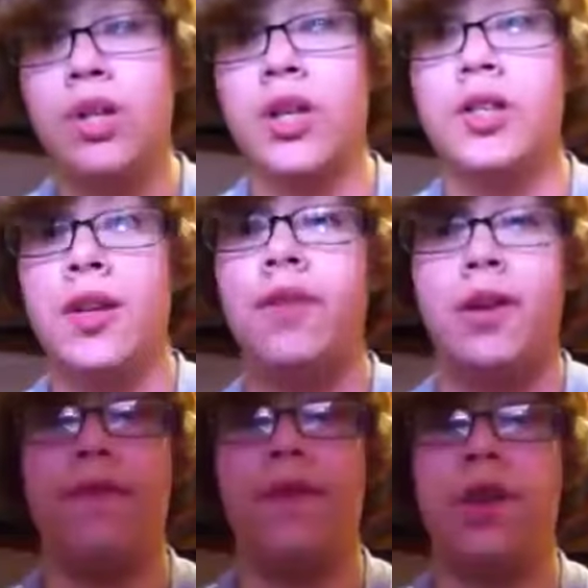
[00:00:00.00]
of
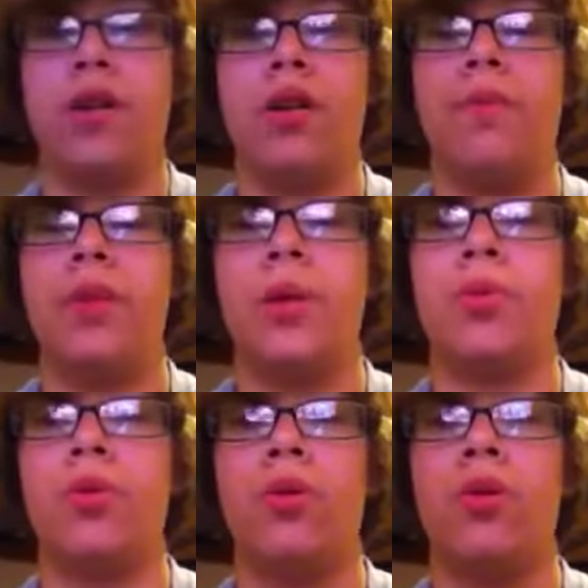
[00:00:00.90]
in fear of
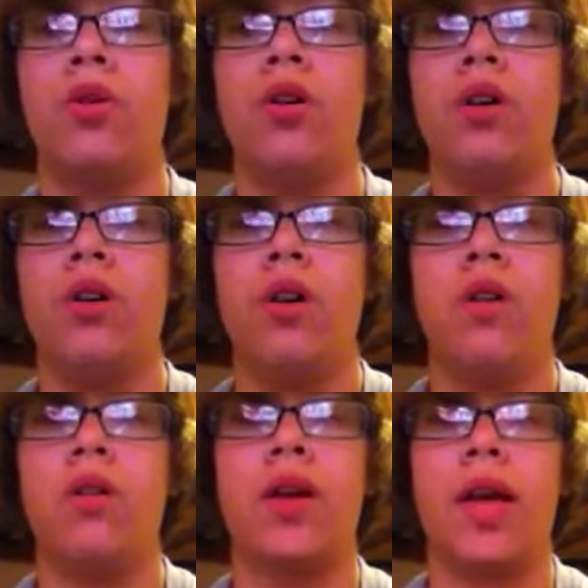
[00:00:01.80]
people
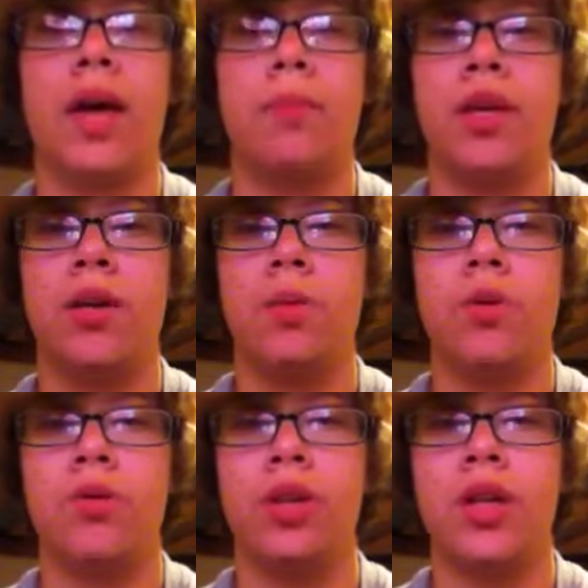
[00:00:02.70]
looking at me and
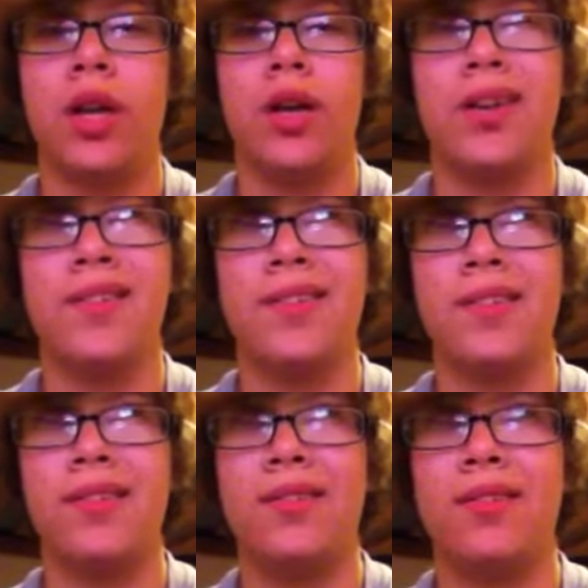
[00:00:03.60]
wondering, like,
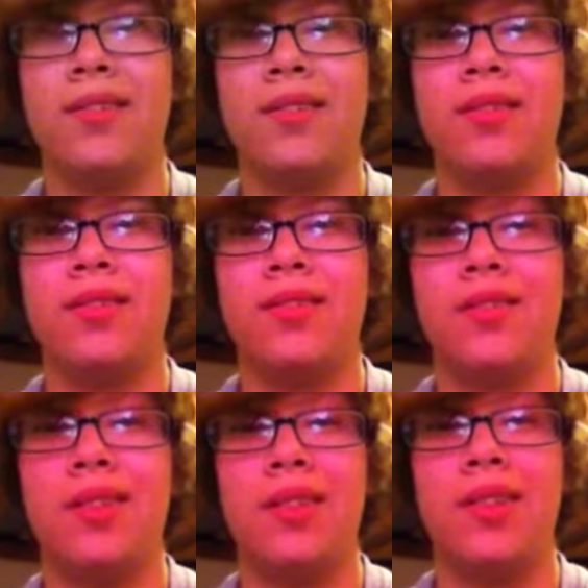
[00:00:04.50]

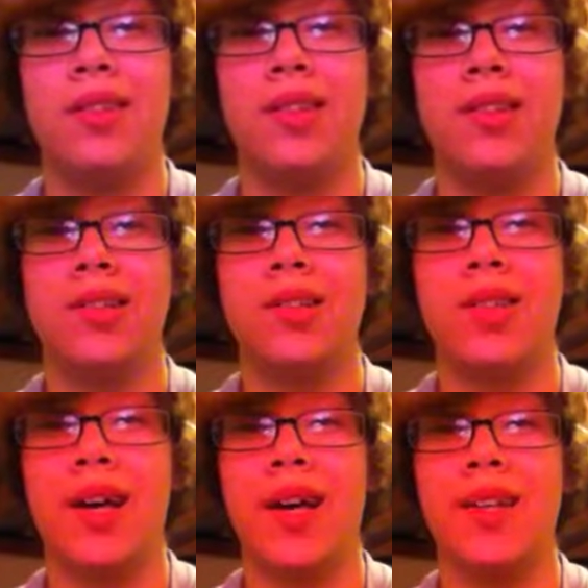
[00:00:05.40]
is
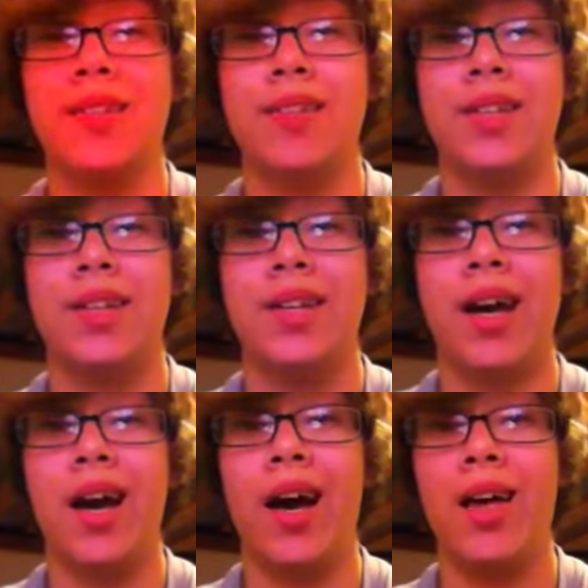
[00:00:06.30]
that a
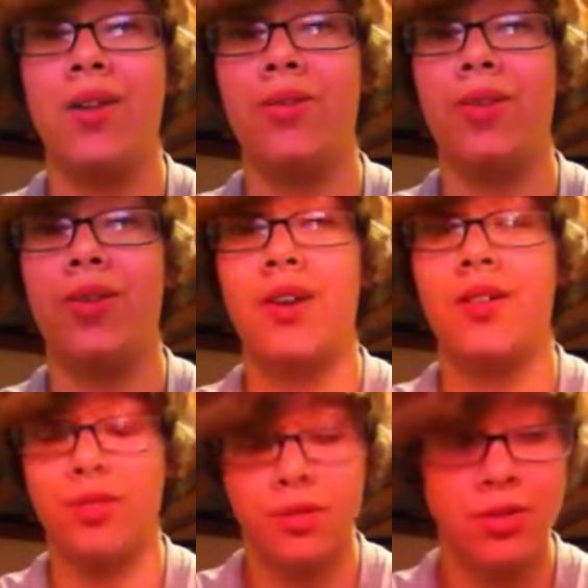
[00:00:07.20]
guy or a
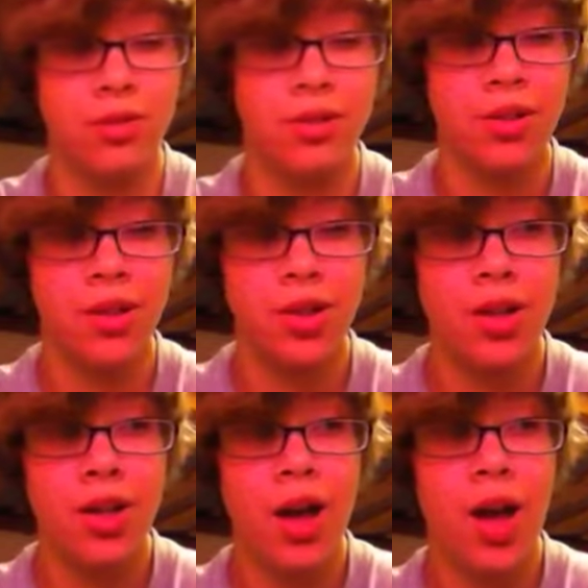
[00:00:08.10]
girl?
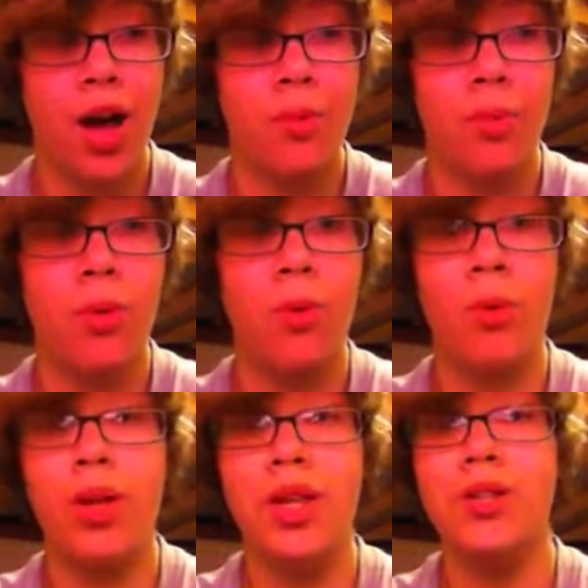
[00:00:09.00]
I'm
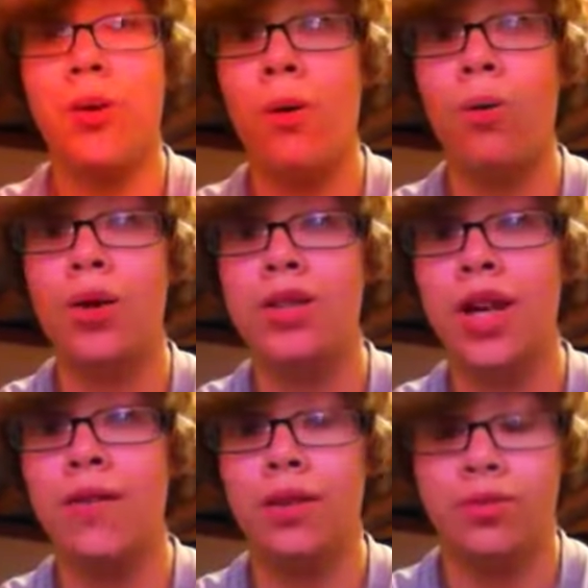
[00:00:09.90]
always, always
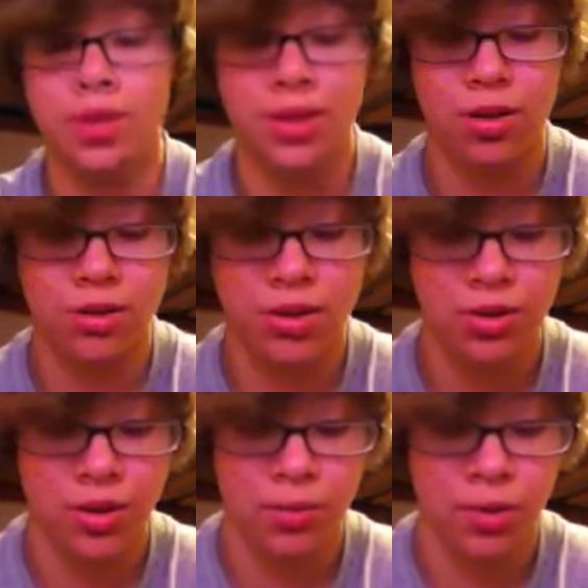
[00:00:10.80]
having those
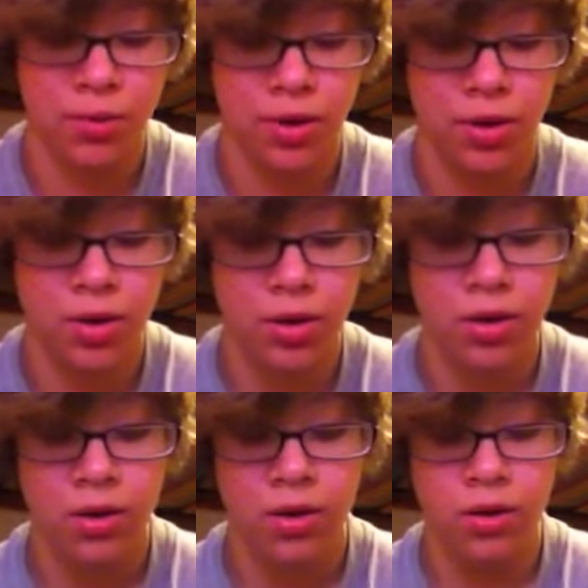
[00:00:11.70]
thoughts in public.
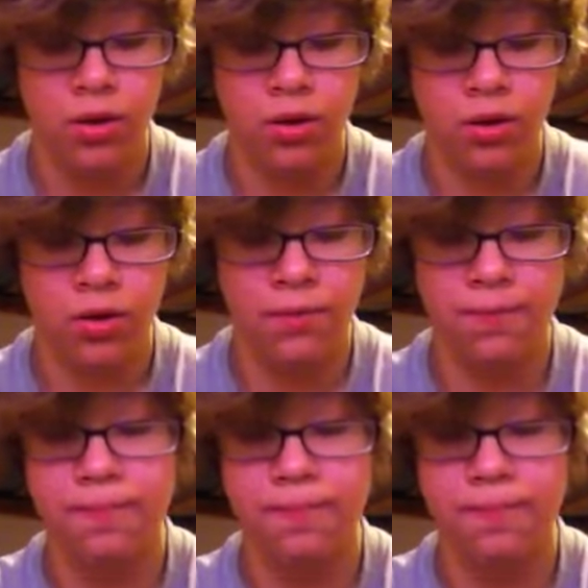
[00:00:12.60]
So